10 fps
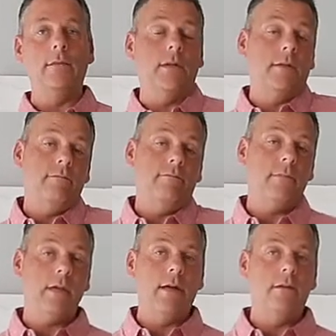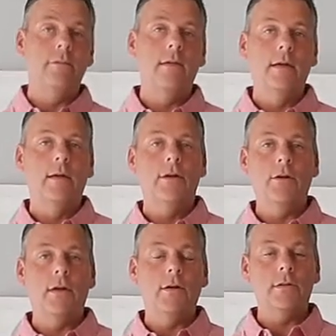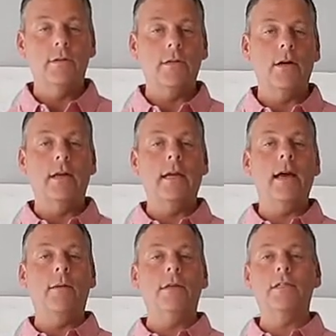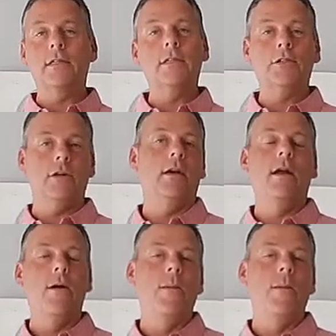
but who knows. So, honey, how much is this shirt?